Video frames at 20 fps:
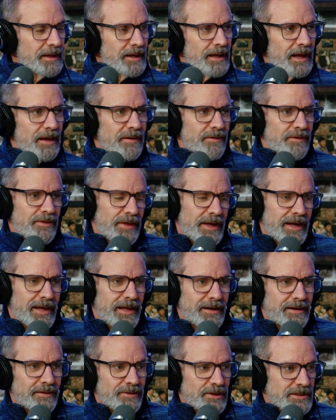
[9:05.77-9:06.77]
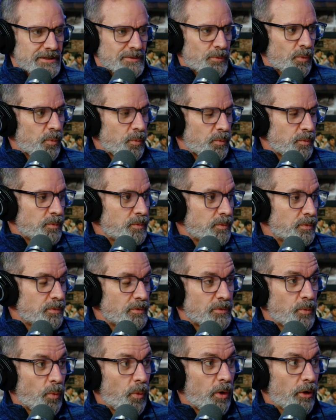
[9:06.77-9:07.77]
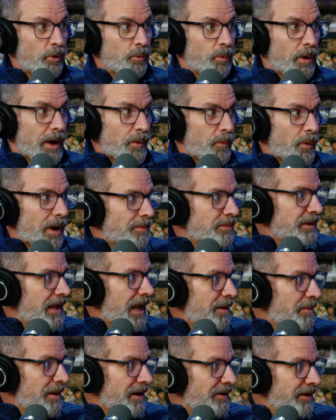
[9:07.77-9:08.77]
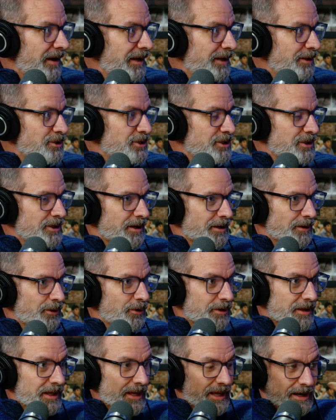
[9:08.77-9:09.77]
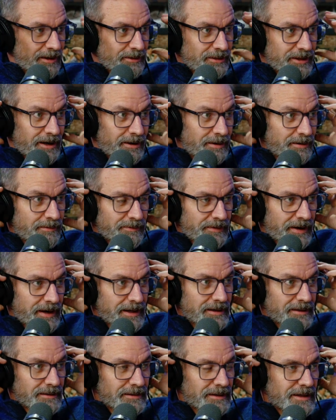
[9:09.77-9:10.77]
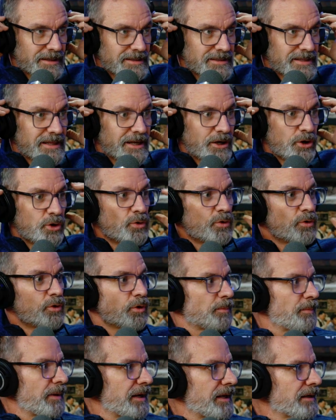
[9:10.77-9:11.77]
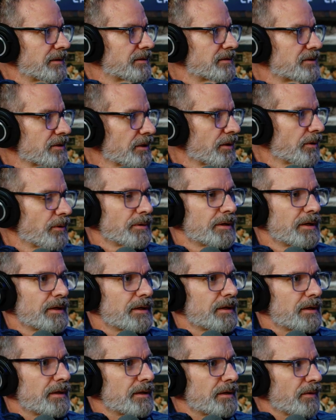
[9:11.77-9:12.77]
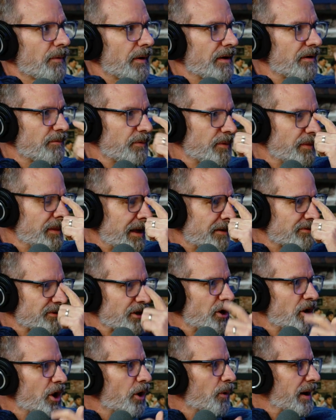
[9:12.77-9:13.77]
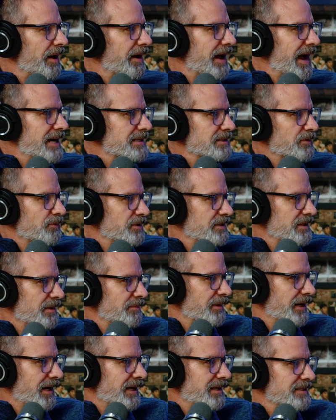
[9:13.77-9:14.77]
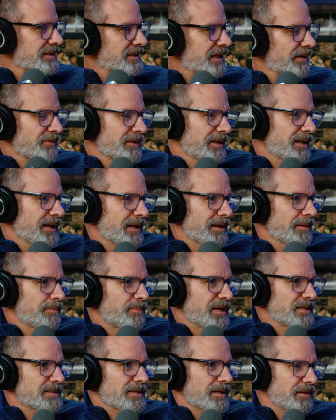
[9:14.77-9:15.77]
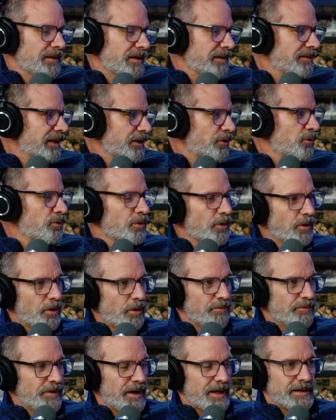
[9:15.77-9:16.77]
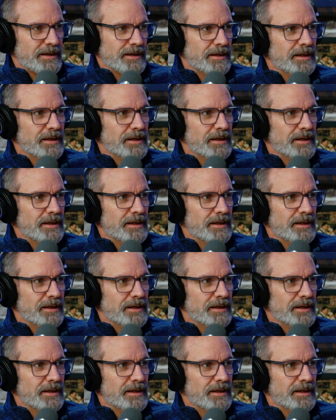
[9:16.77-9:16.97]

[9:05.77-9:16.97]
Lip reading: And then this World Wide Web came out, and I could start looking out there and finding things. And then Google made it so I didn't really have to know how to ask for something. I just have to kind of basically let Google go find it.